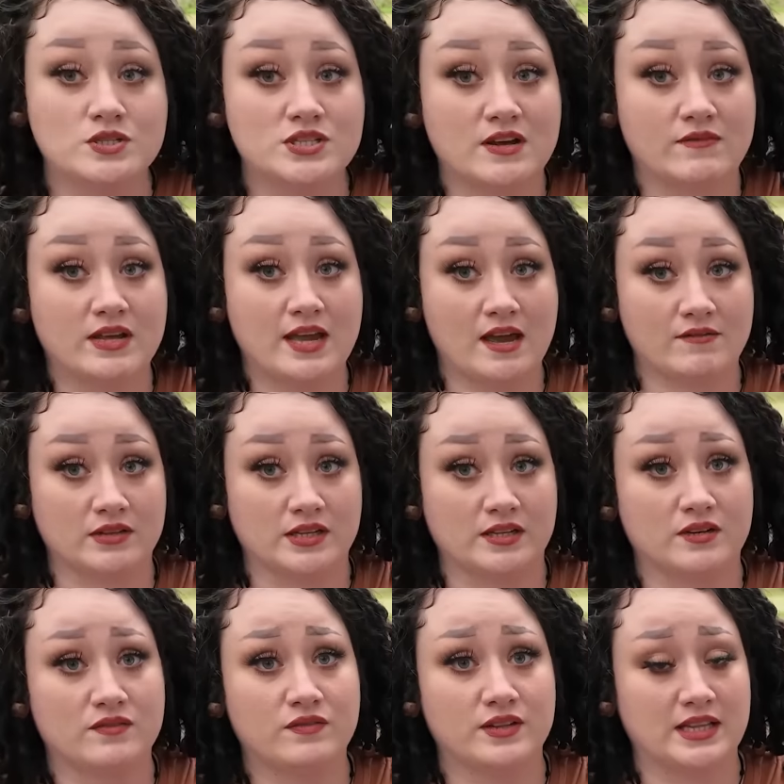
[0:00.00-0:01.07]
Chevy
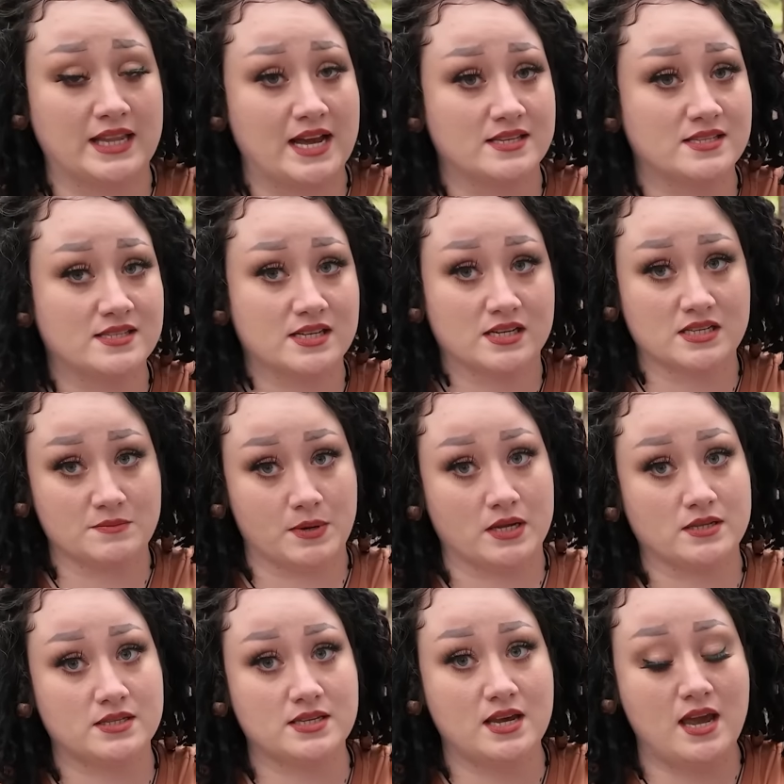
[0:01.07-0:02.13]
Cavalier for the last 6
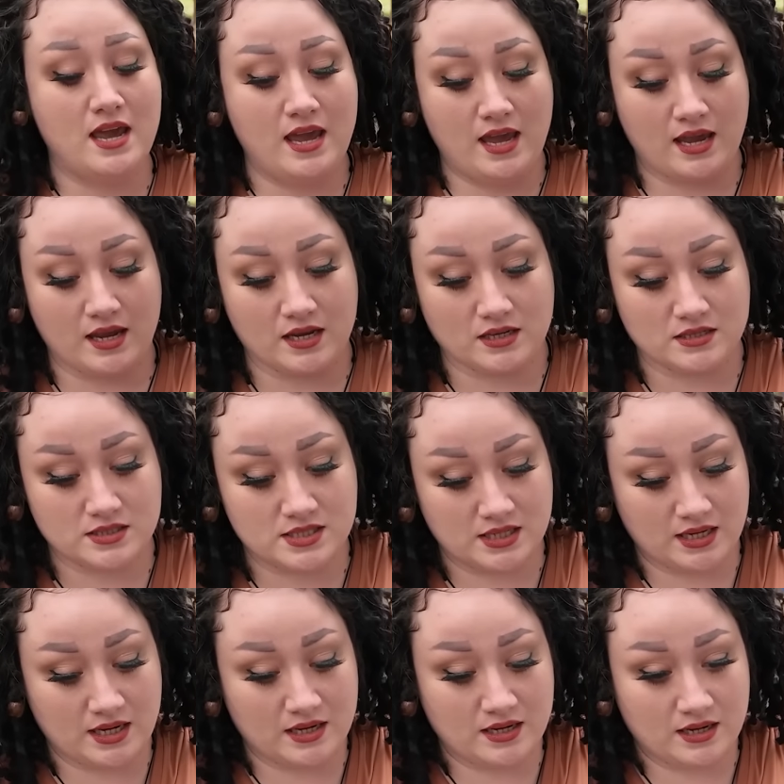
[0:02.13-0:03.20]
months, and
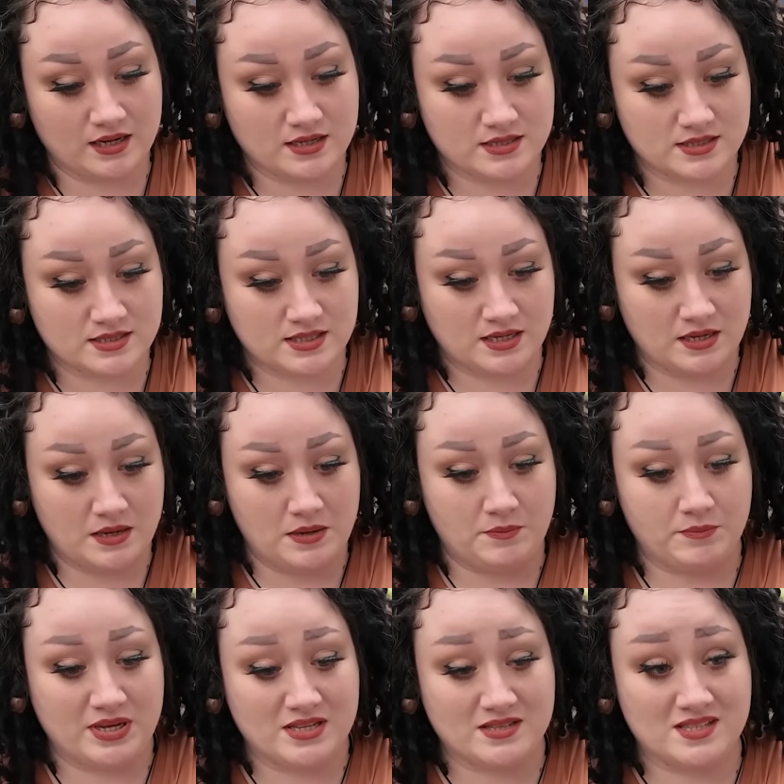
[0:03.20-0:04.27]
it has
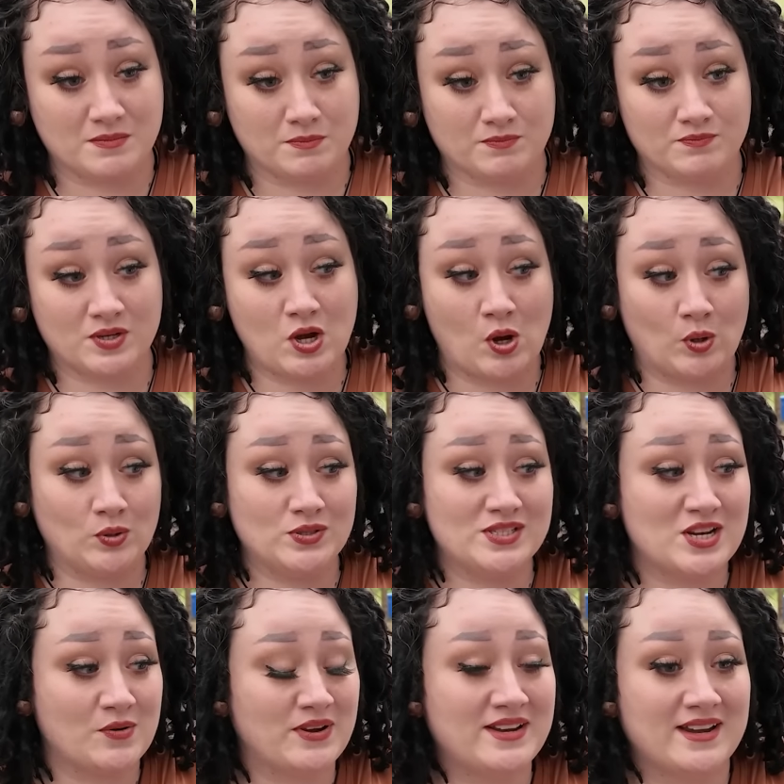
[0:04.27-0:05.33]
been some cold,
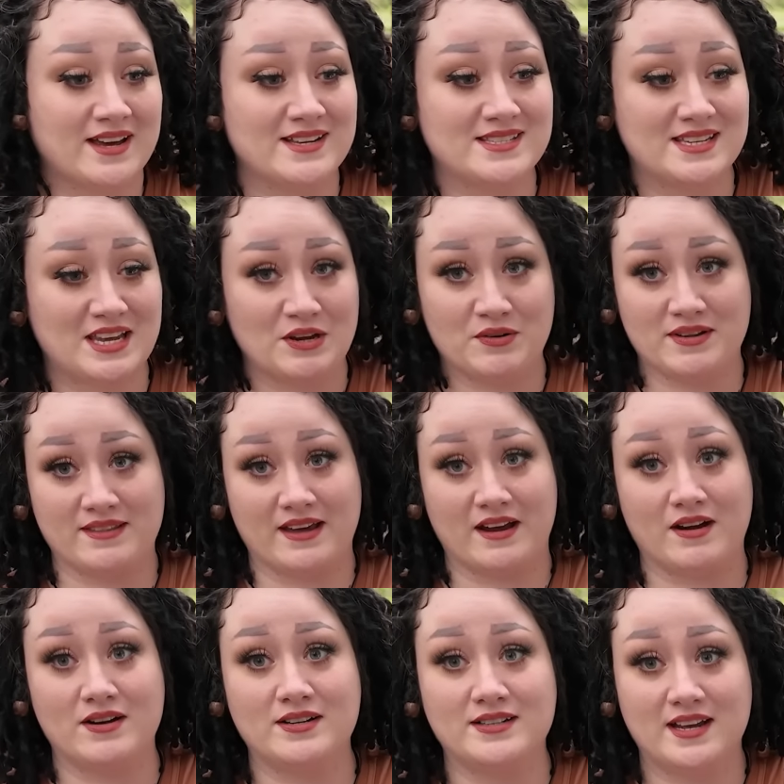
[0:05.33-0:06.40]
snowy nights here and
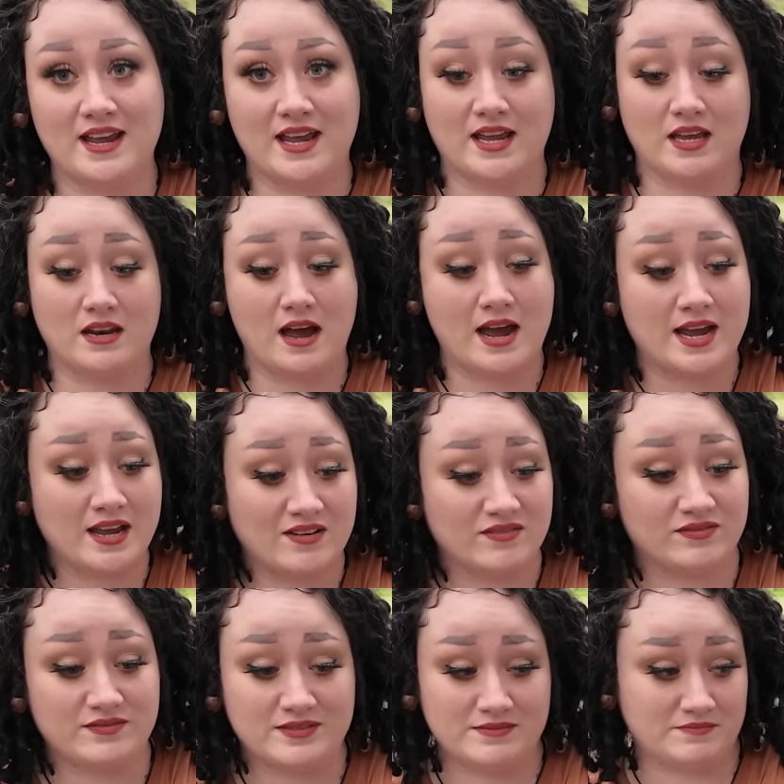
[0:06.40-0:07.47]
there, and I
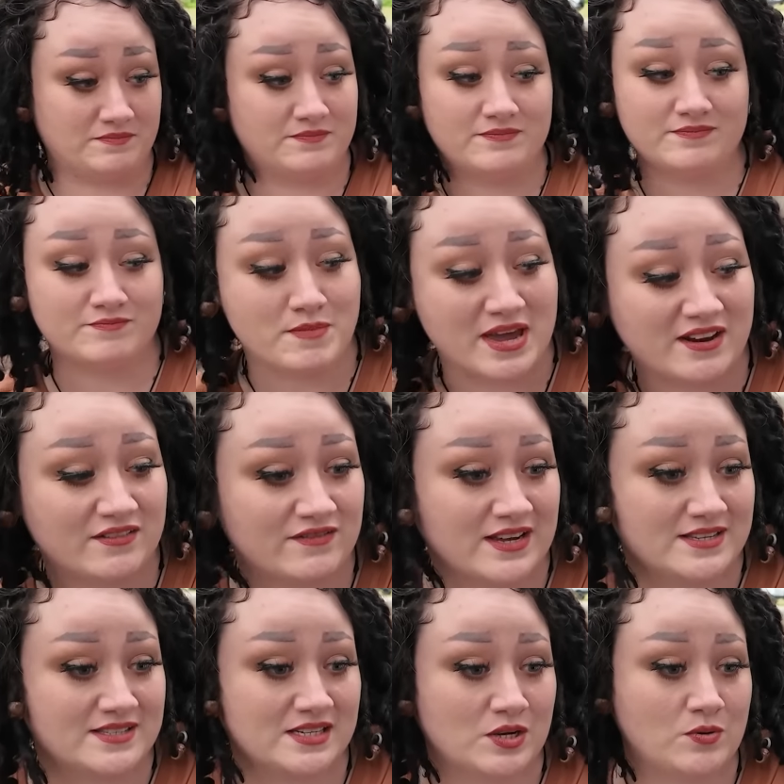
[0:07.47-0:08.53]
have
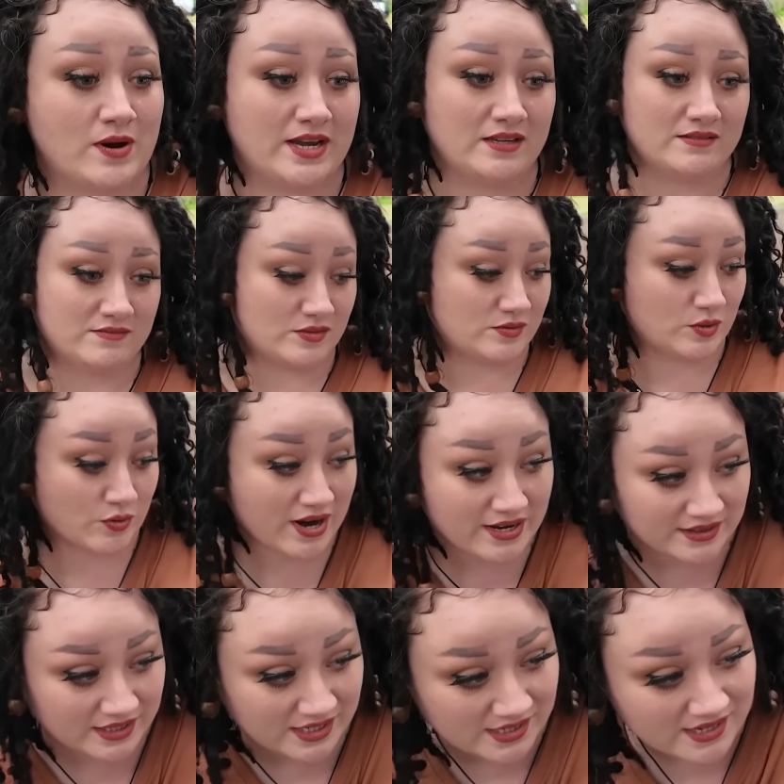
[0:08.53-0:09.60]
manifested quite
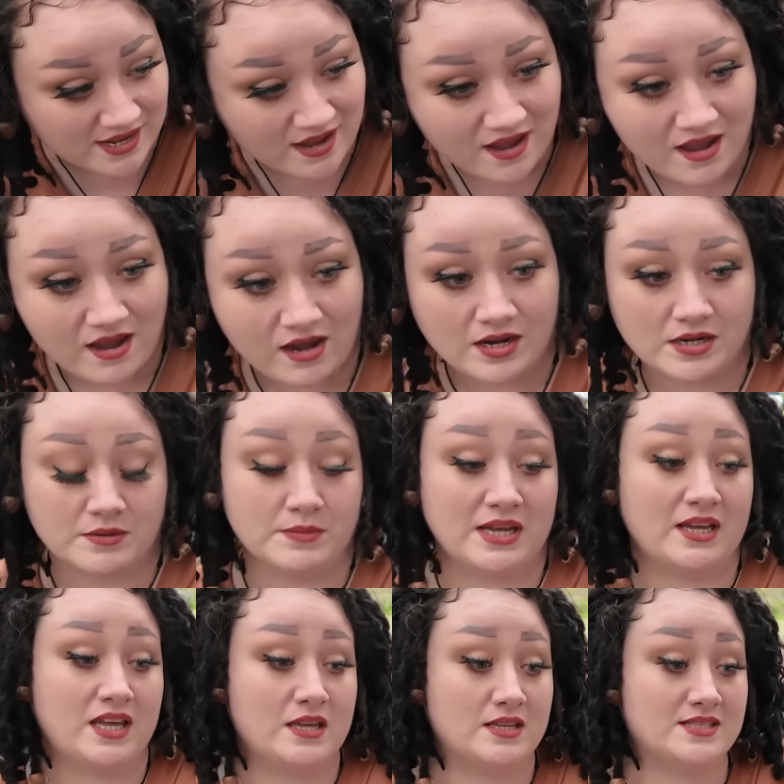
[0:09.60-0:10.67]
greatly.
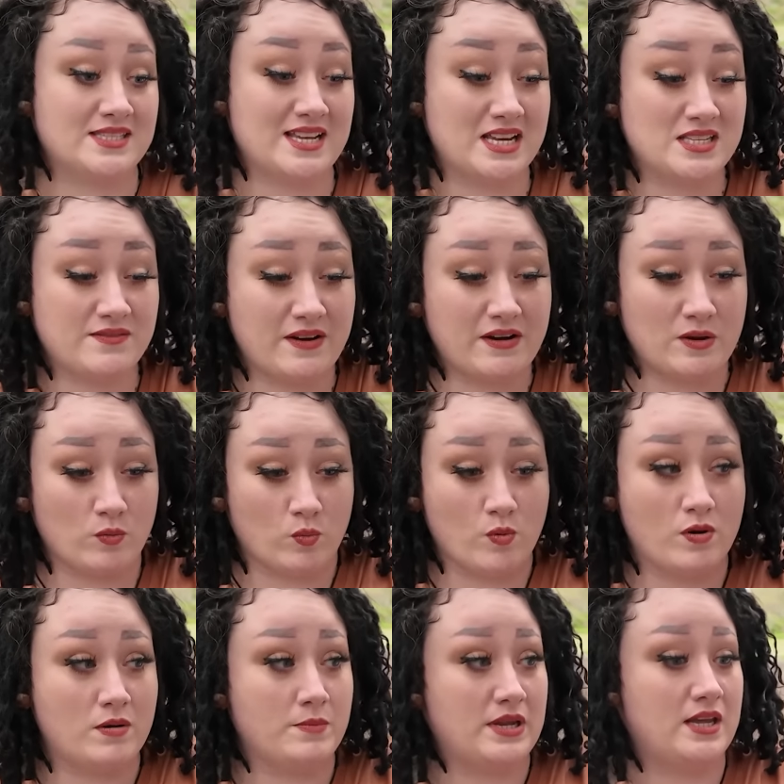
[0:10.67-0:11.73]
It stays very
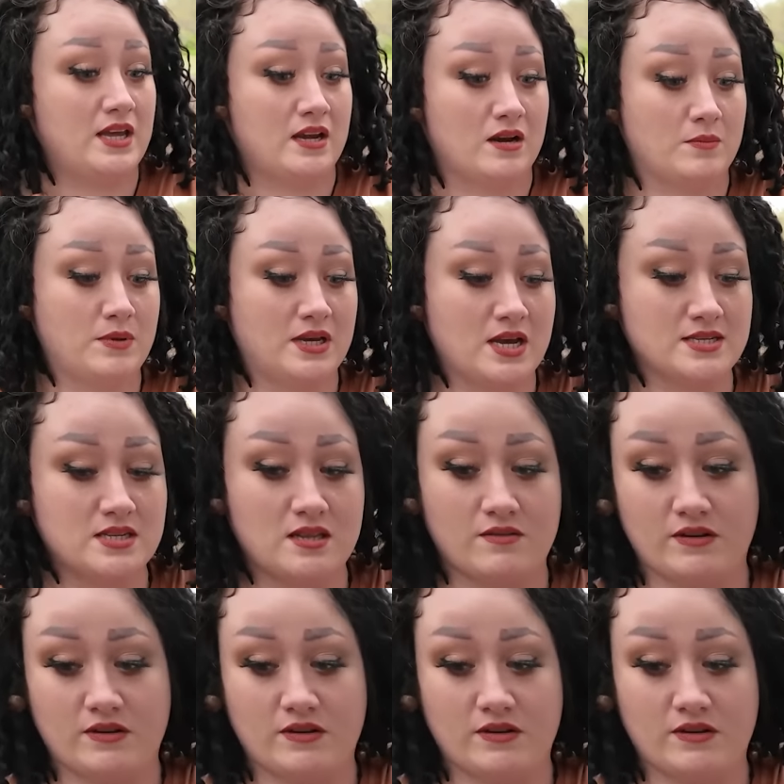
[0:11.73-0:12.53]
warm in here because of the